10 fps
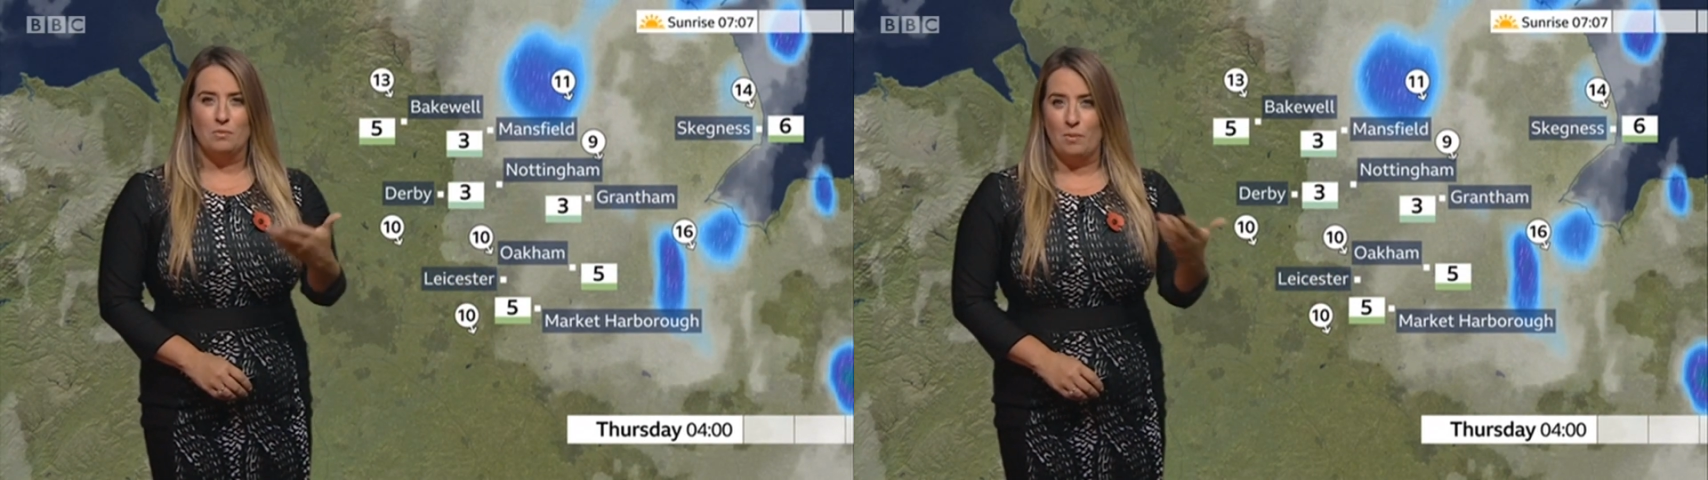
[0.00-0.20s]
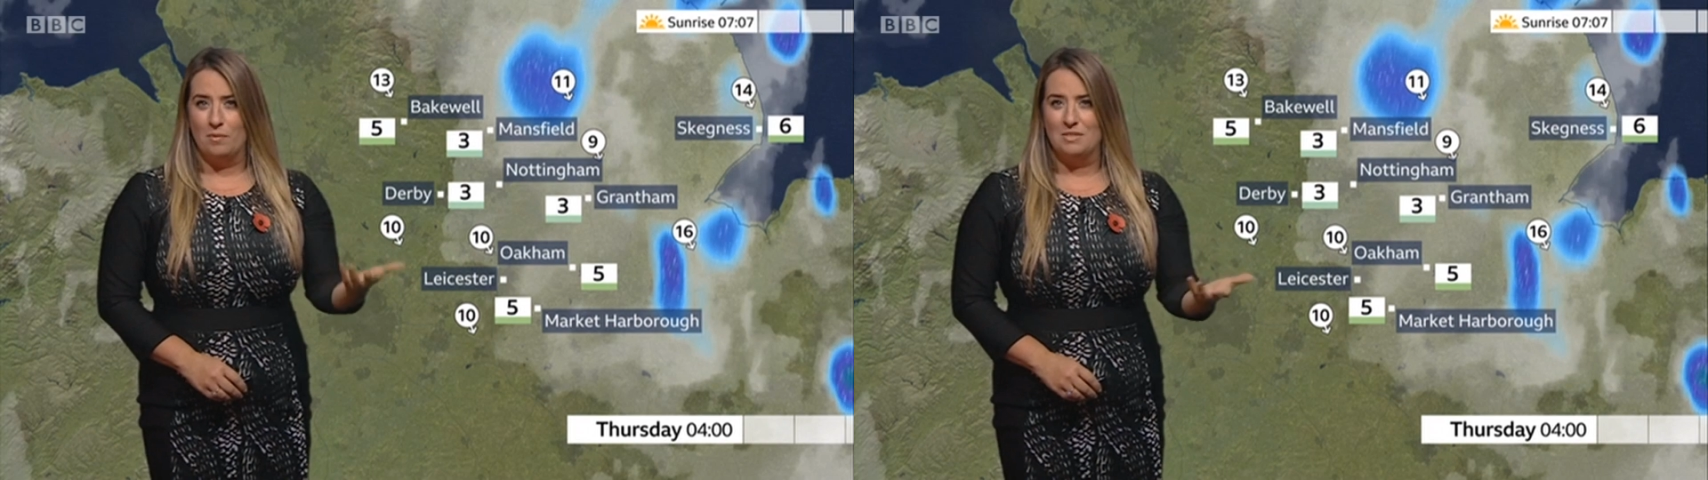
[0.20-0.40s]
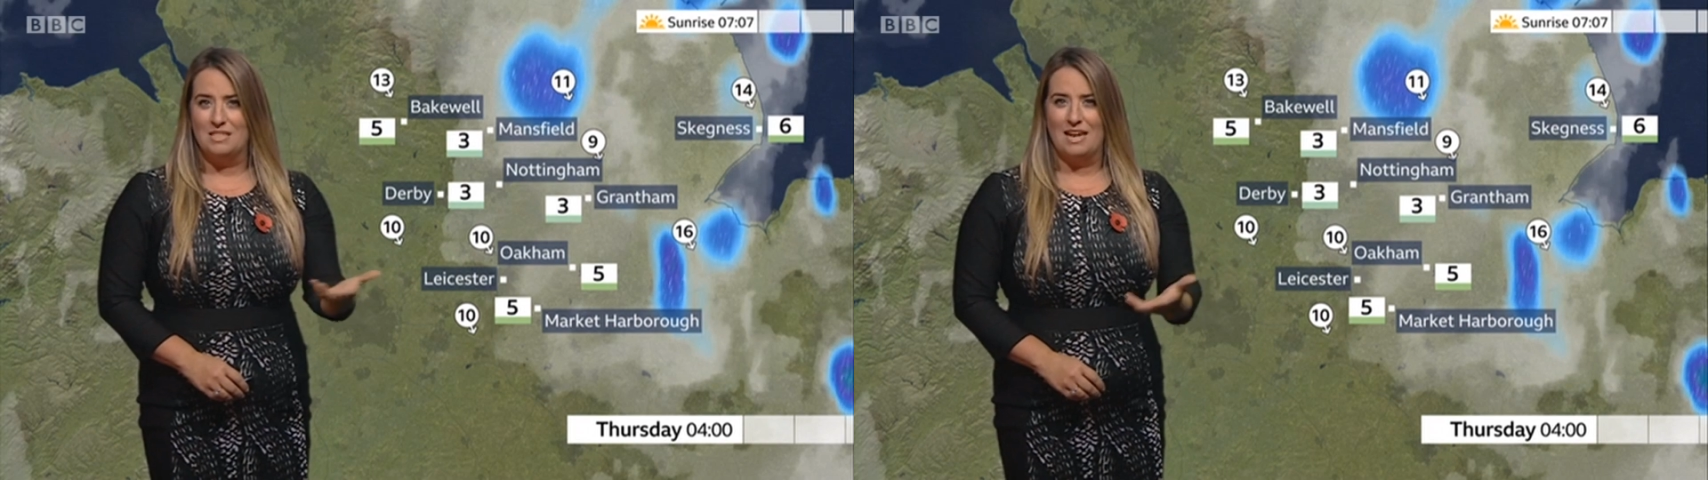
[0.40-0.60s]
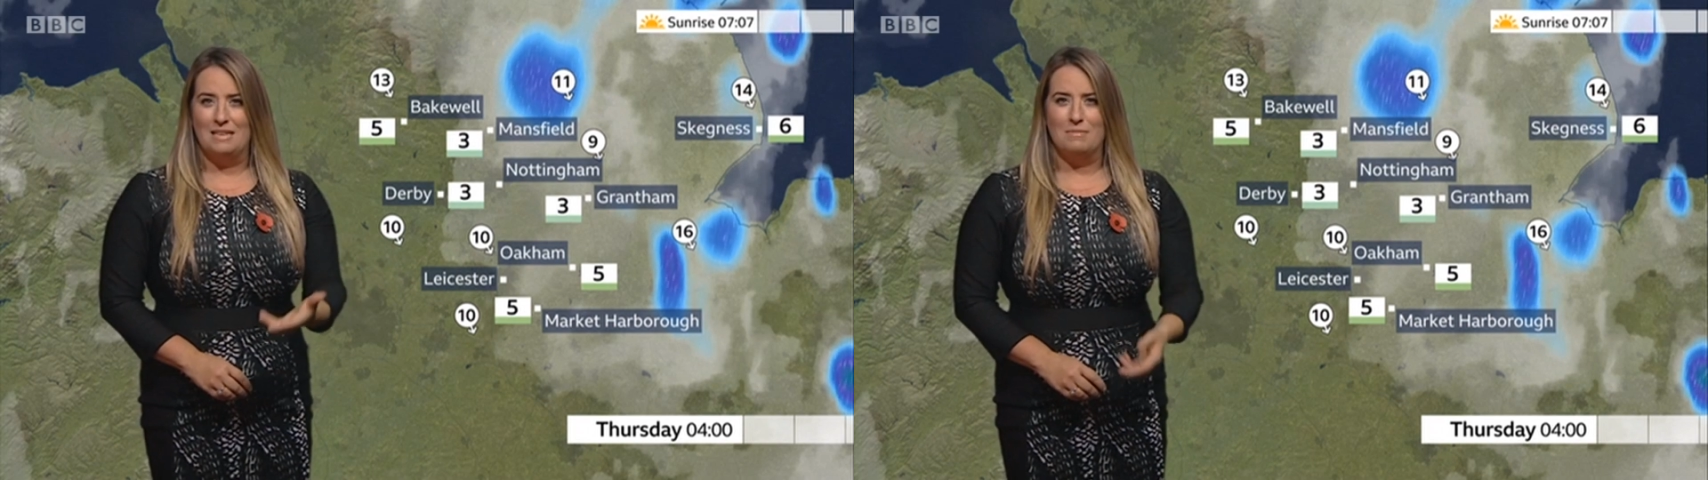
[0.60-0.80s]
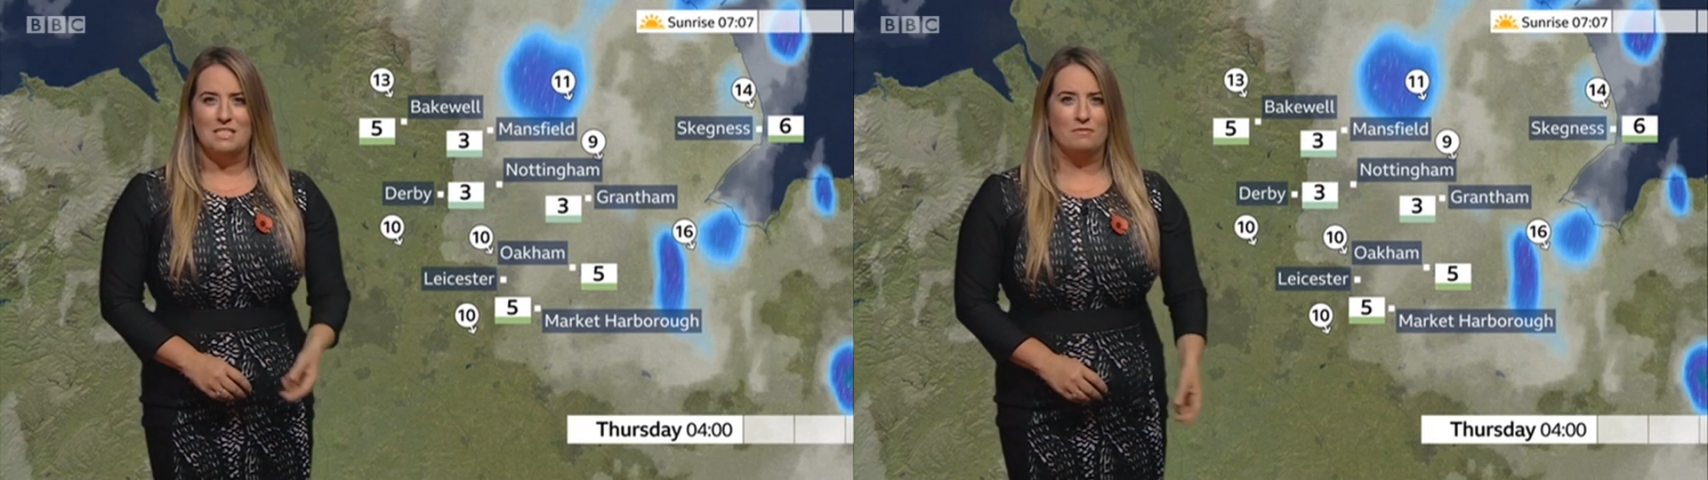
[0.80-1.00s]
we won't see any
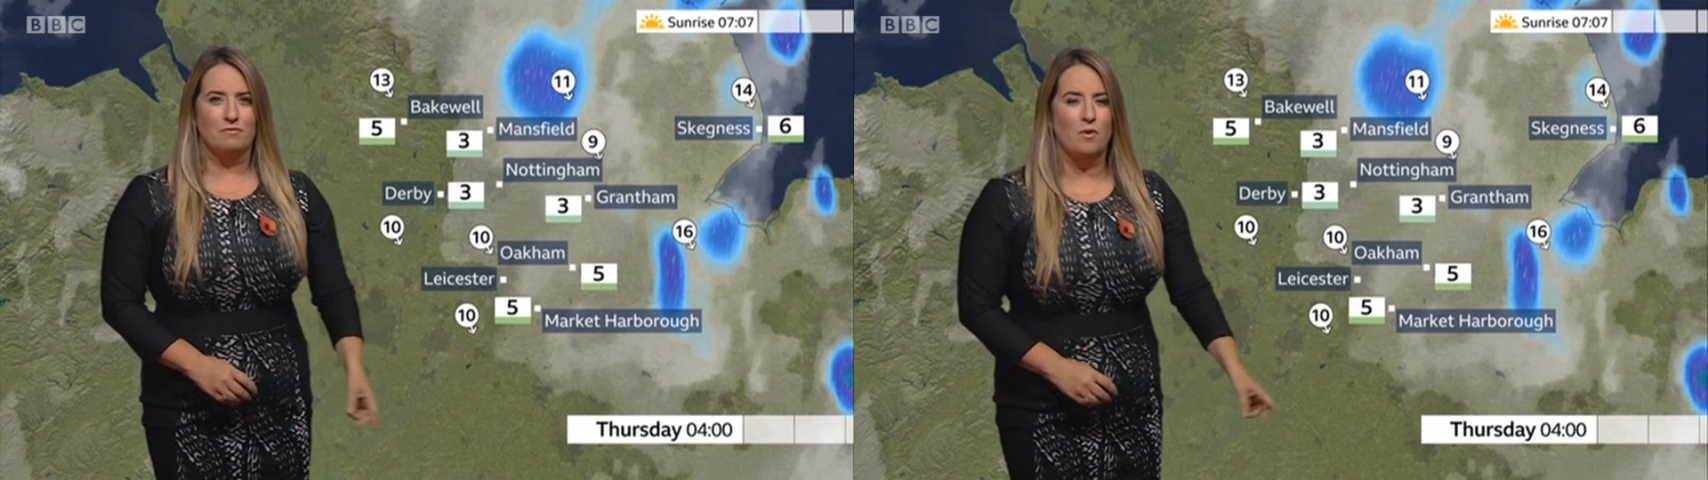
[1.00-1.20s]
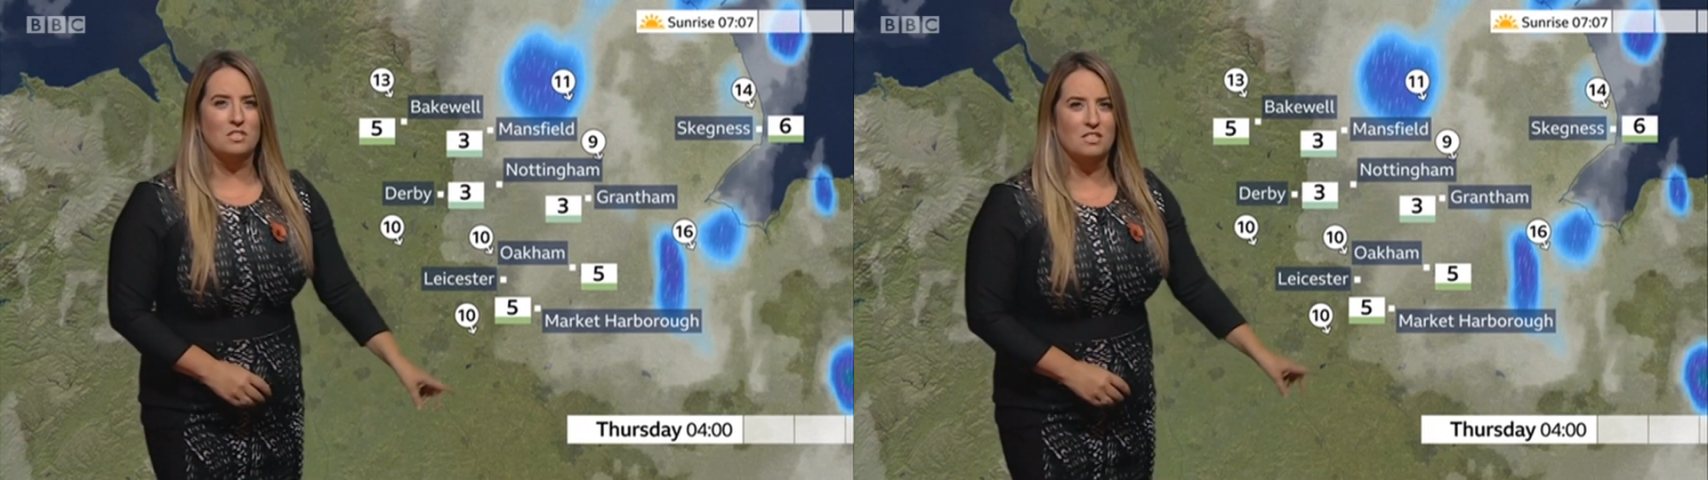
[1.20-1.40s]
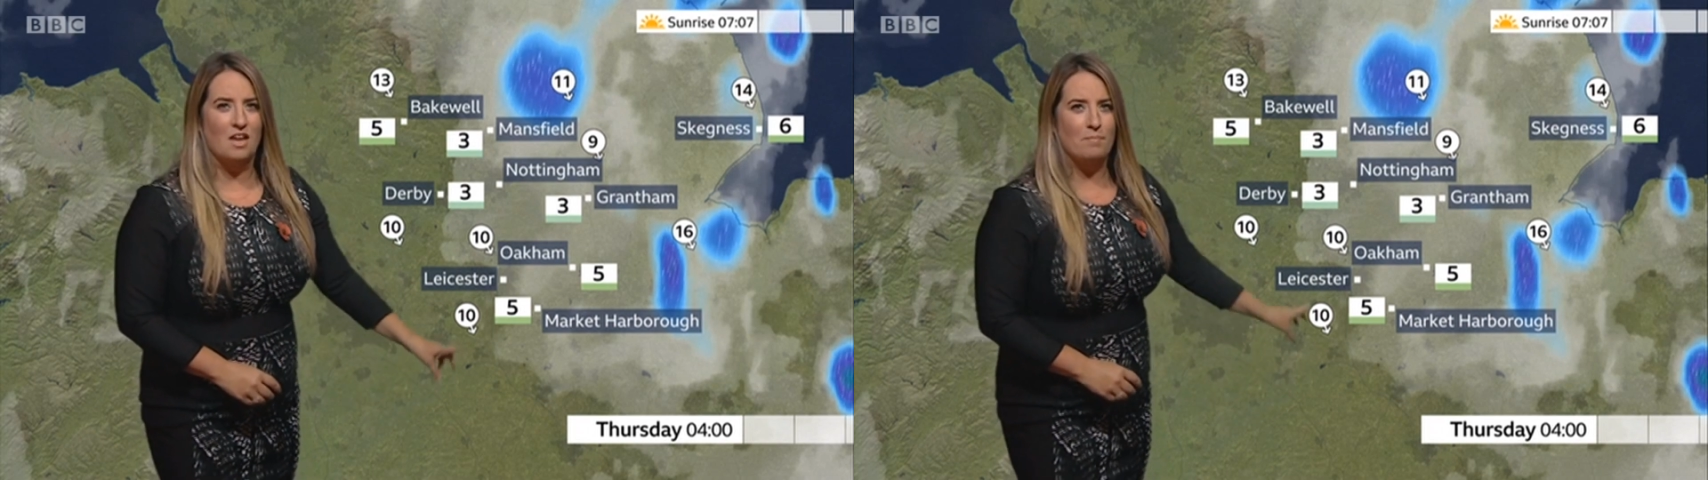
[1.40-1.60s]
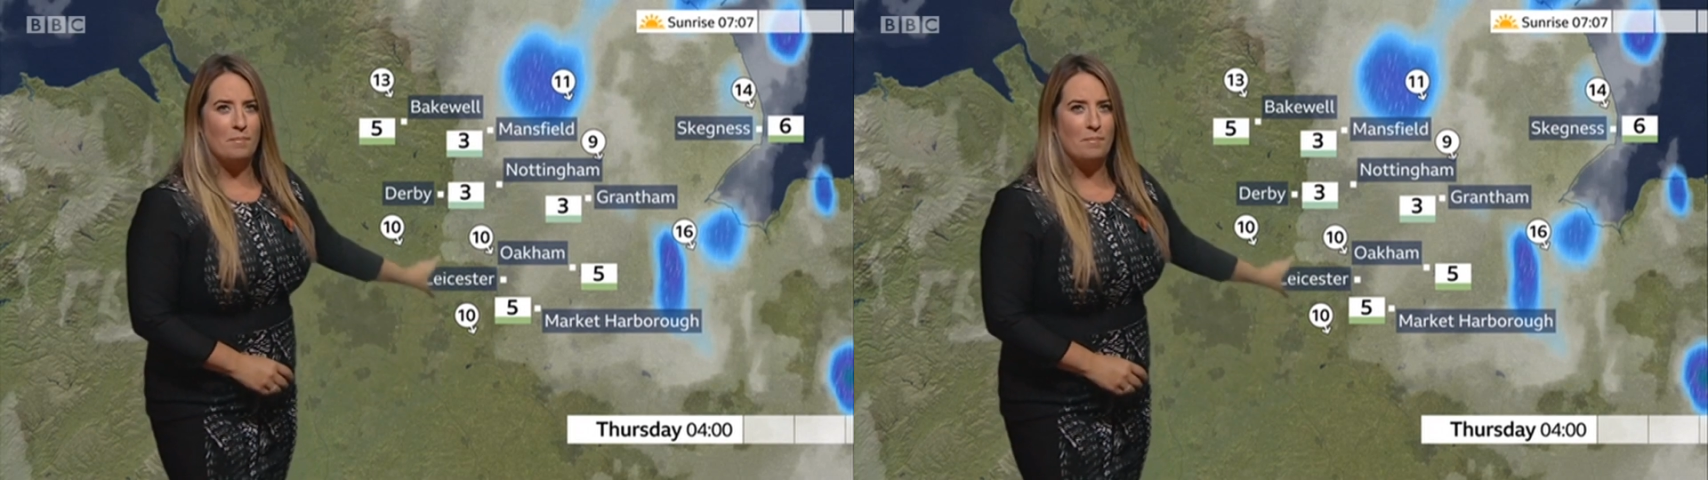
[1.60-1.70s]
mist and fog tonight.